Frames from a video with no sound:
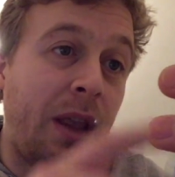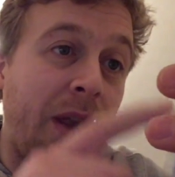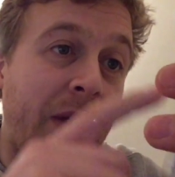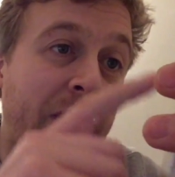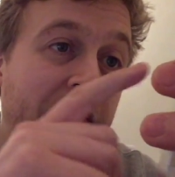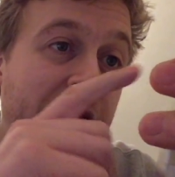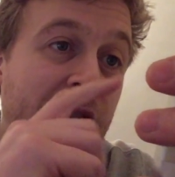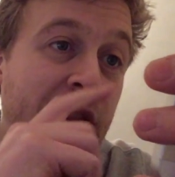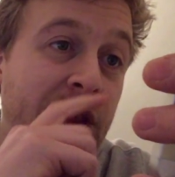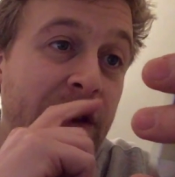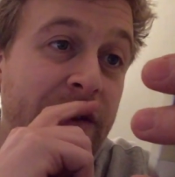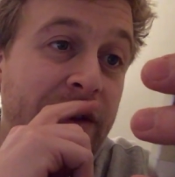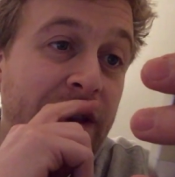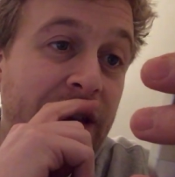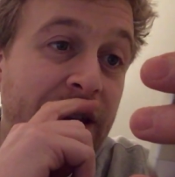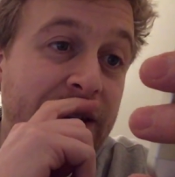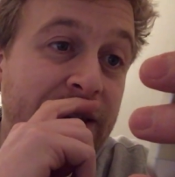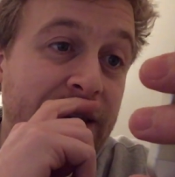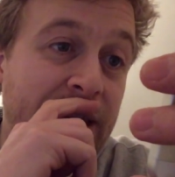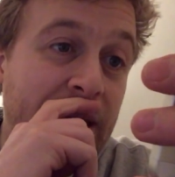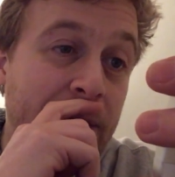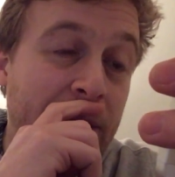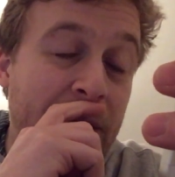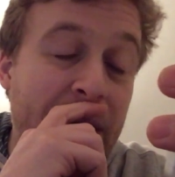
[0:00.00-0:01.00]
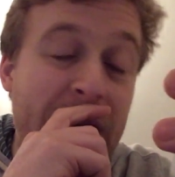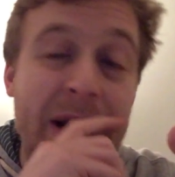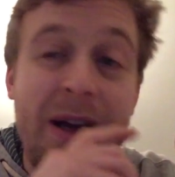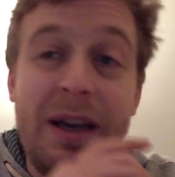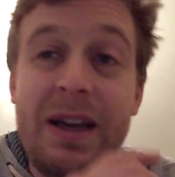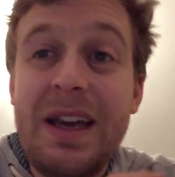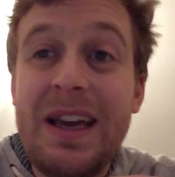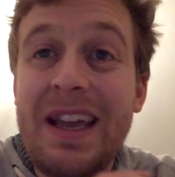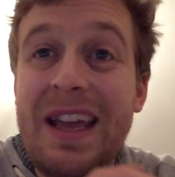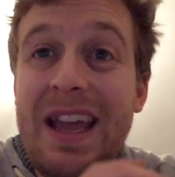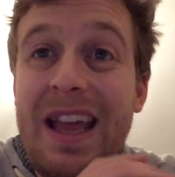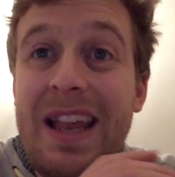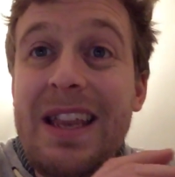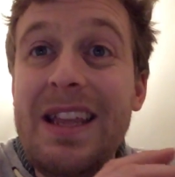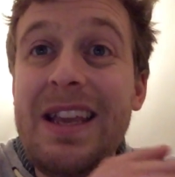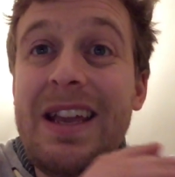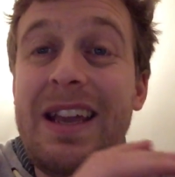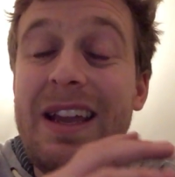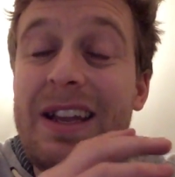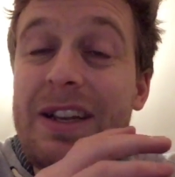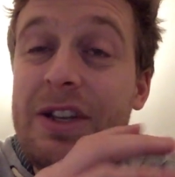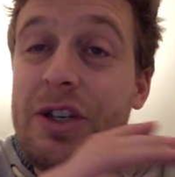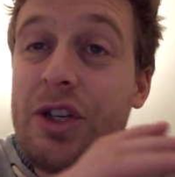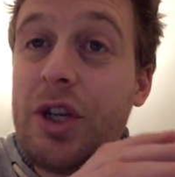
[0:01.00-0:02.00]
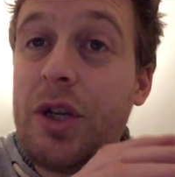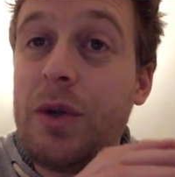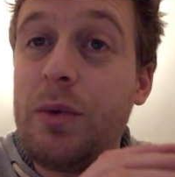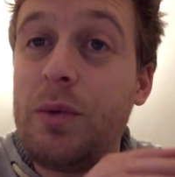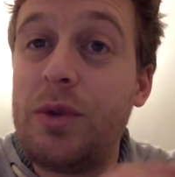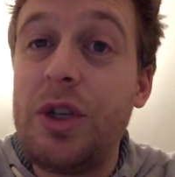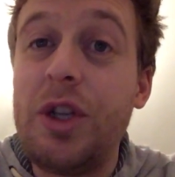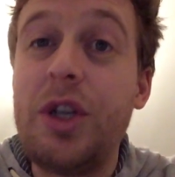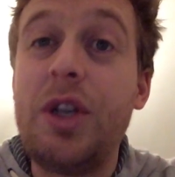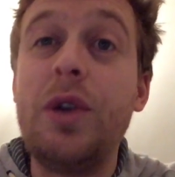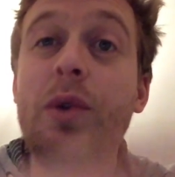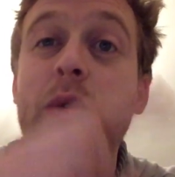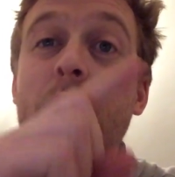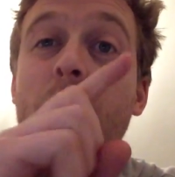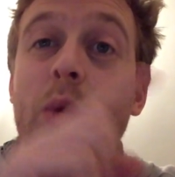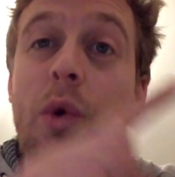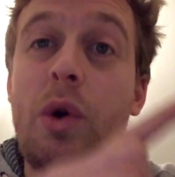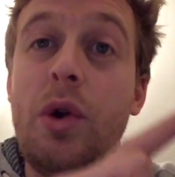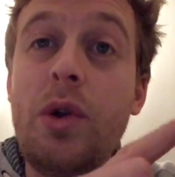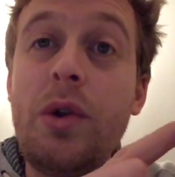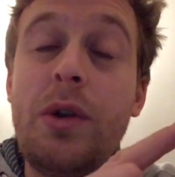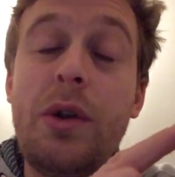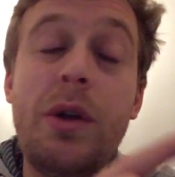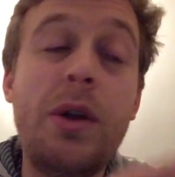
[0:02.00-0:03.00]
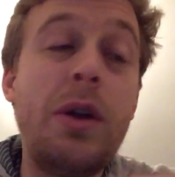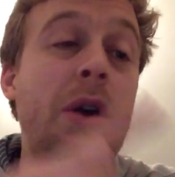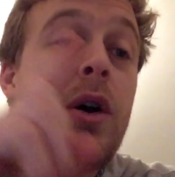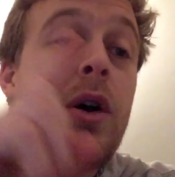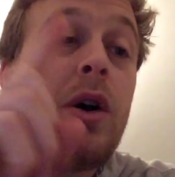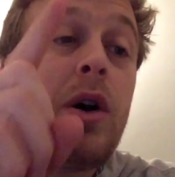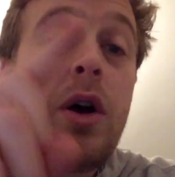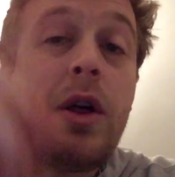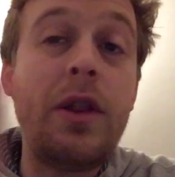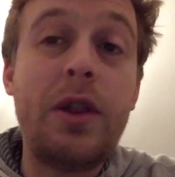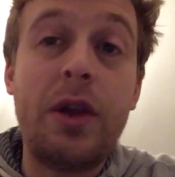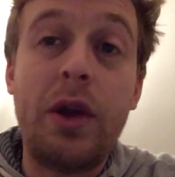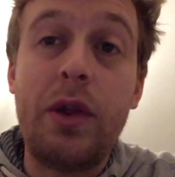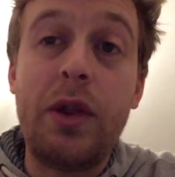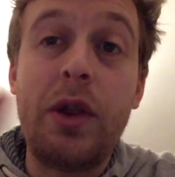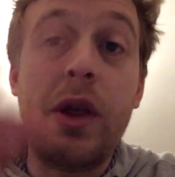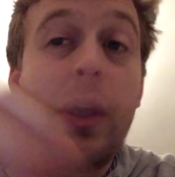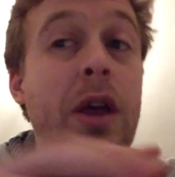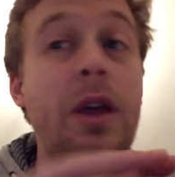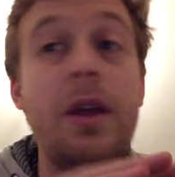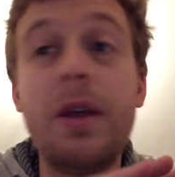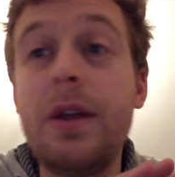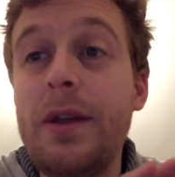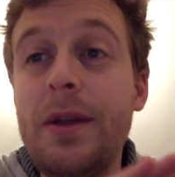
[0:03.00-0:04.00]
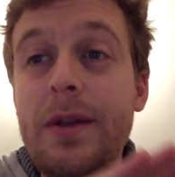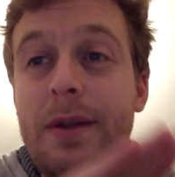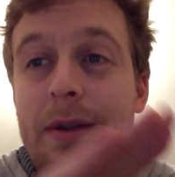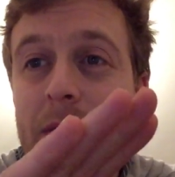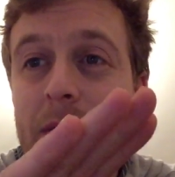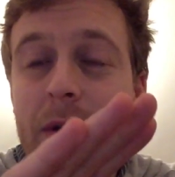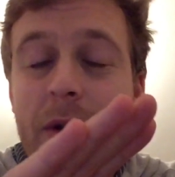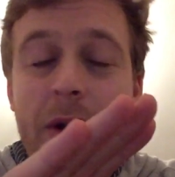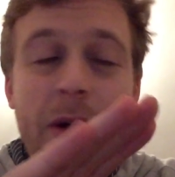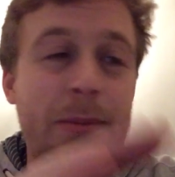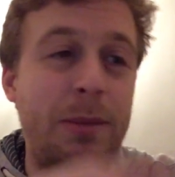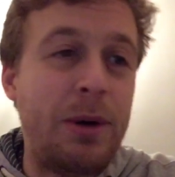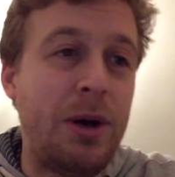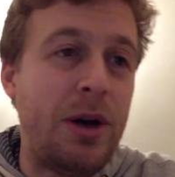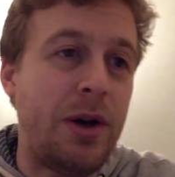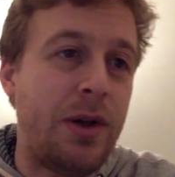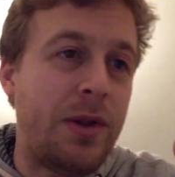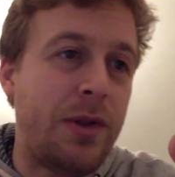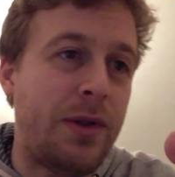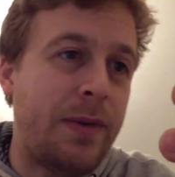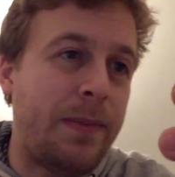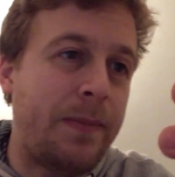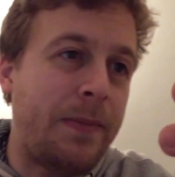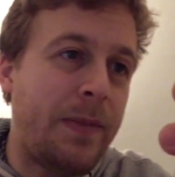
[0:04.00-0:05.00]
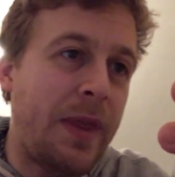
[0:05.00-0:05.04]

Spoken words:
For the 16-mark, again, you get to choose. You do one or the other, not both.